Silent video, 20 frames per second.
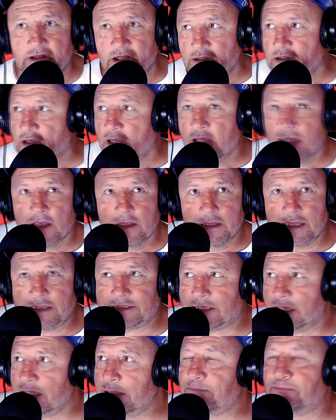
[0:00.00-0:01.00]
That,
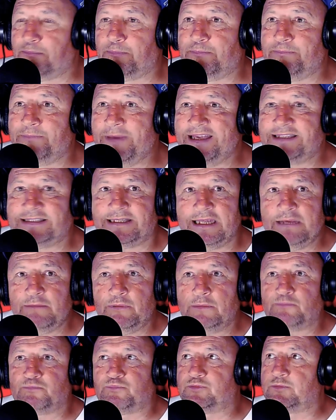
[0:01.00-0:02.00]
it's like, it's like
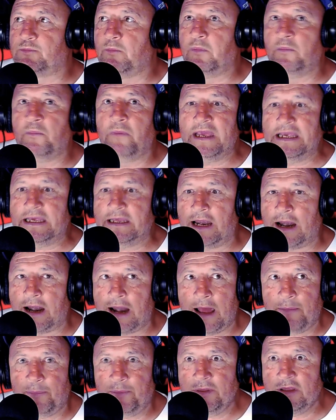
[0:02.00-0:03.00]
they're making it
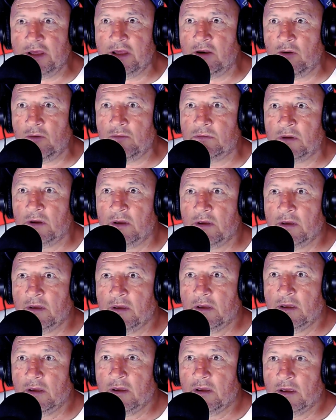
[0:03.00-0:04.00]
happen, you know?
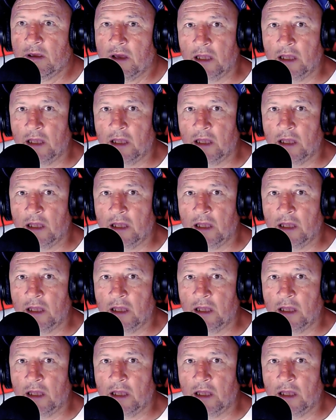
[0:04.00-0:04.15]
Yeah.